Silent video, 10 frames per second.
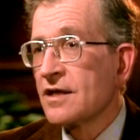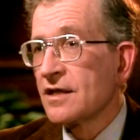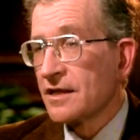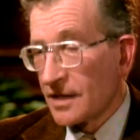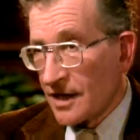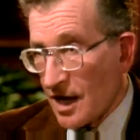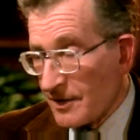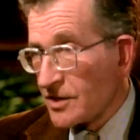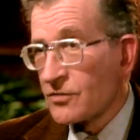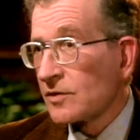the
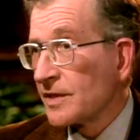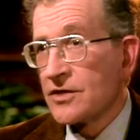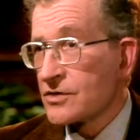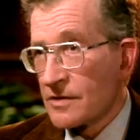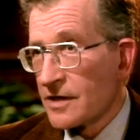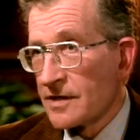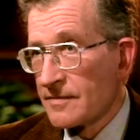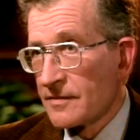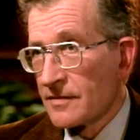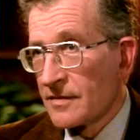commons will be destroyed.
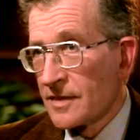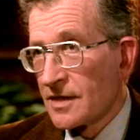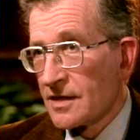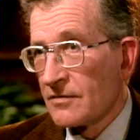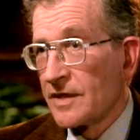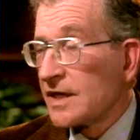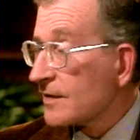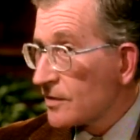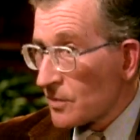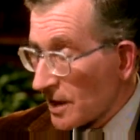We didn't have
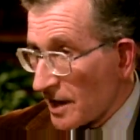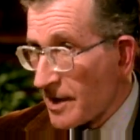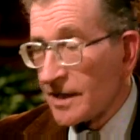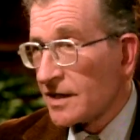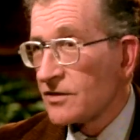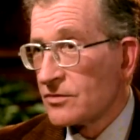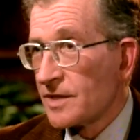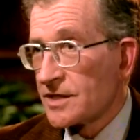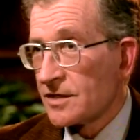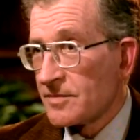to worry about that too
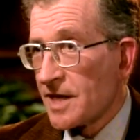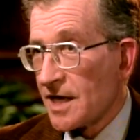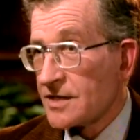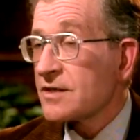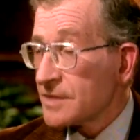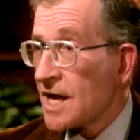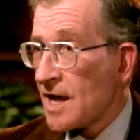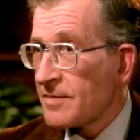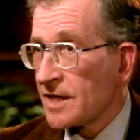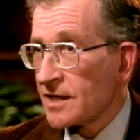much in the past. It was
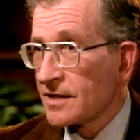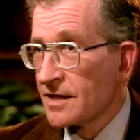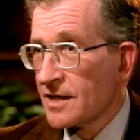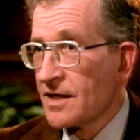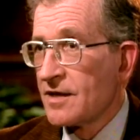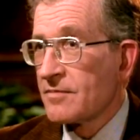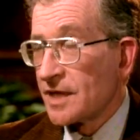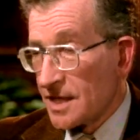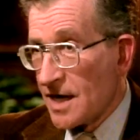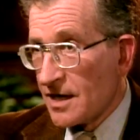happening. But
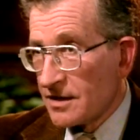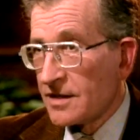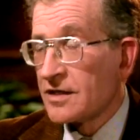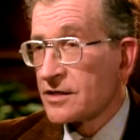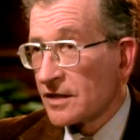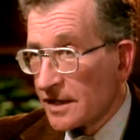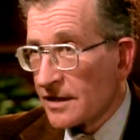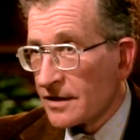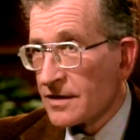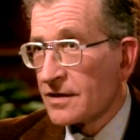now it is
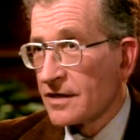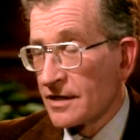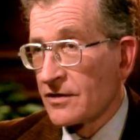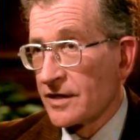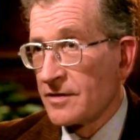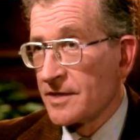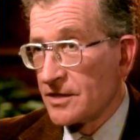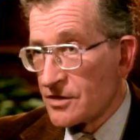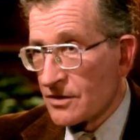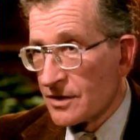clear that they're going to be
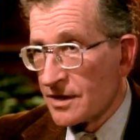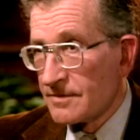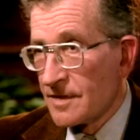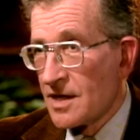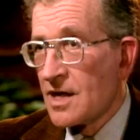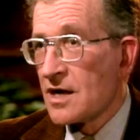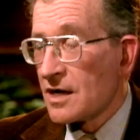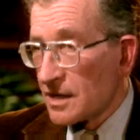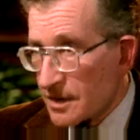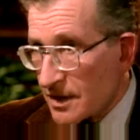destroyed.
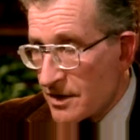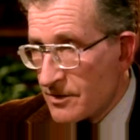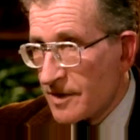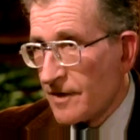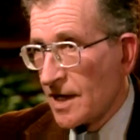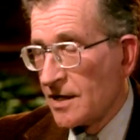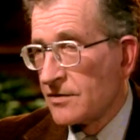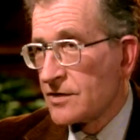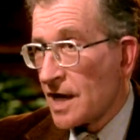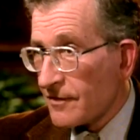Other human
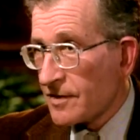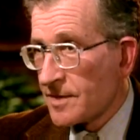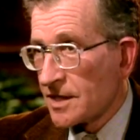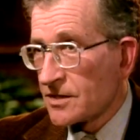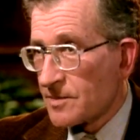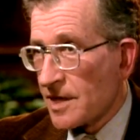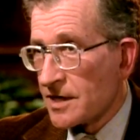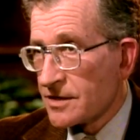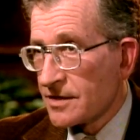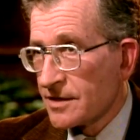values have to be
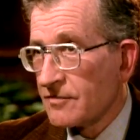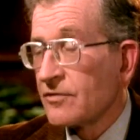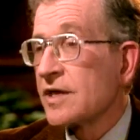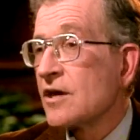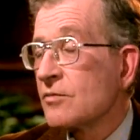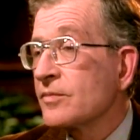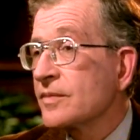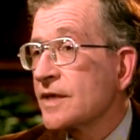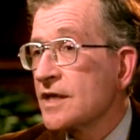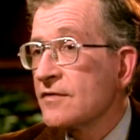expressed if we hope
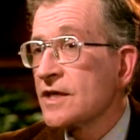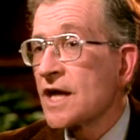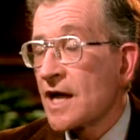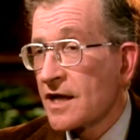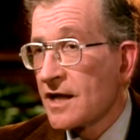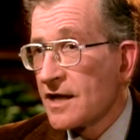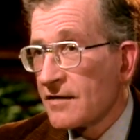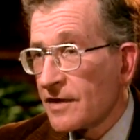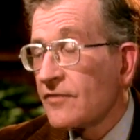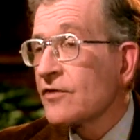even to,
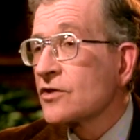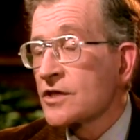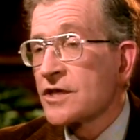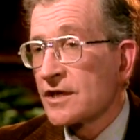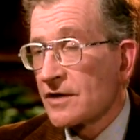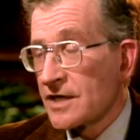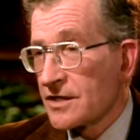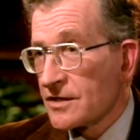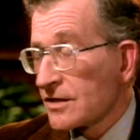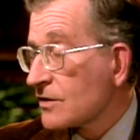if future
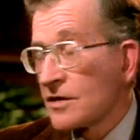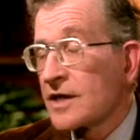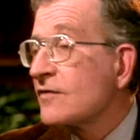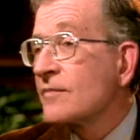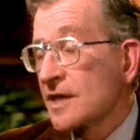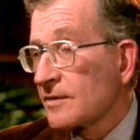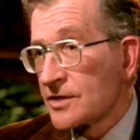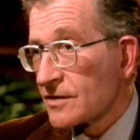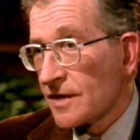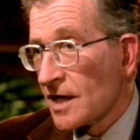generations are going to even be able to
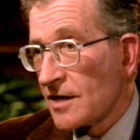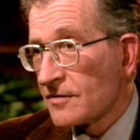survive.